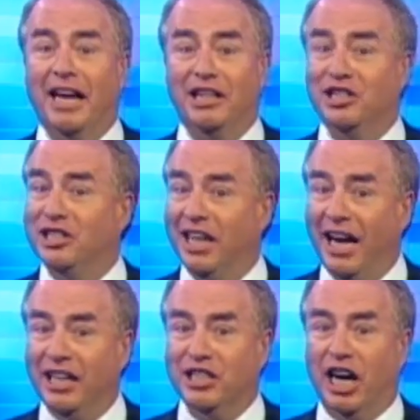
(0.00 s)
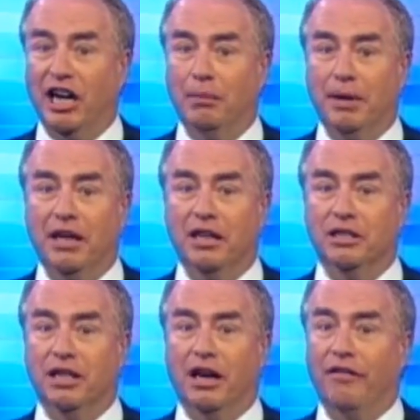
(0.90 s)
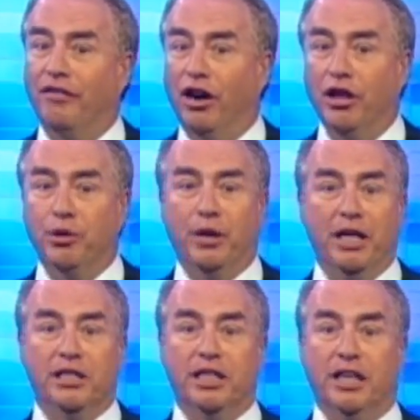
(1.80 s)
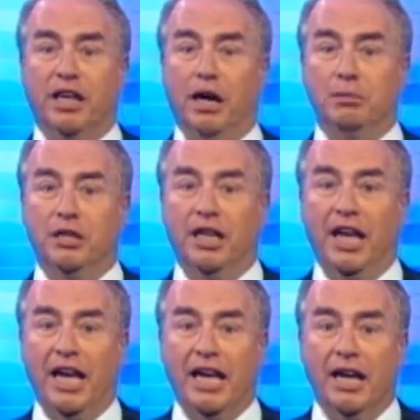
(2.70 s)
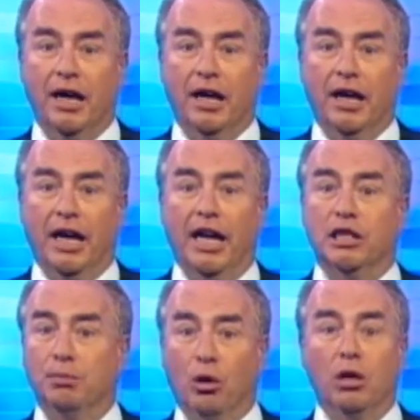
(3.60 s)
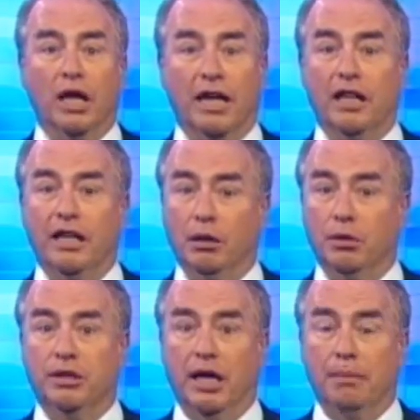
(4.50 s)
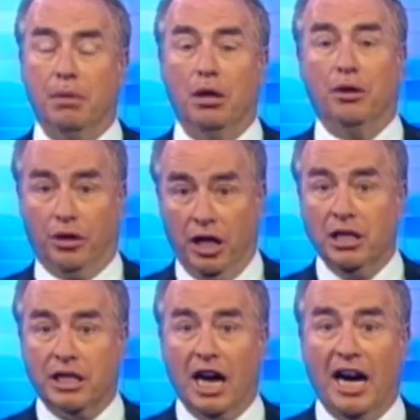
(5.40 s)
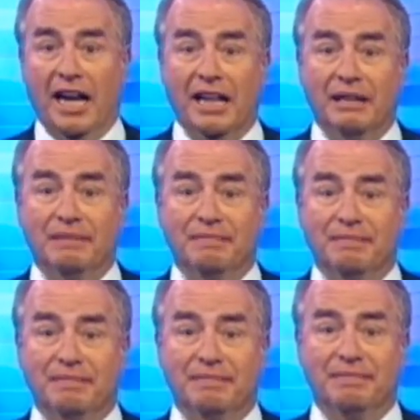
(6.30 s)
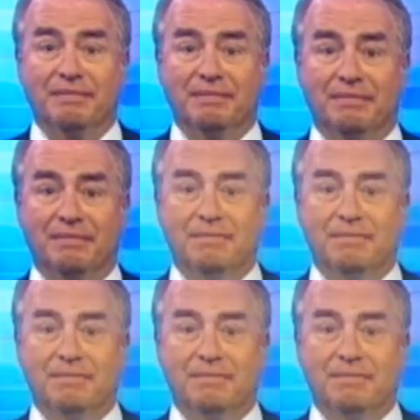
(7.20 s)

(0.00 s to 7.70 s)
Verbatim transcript: is satire because a father in a sitcom today is more likely to resemble this guy. Hang on, you're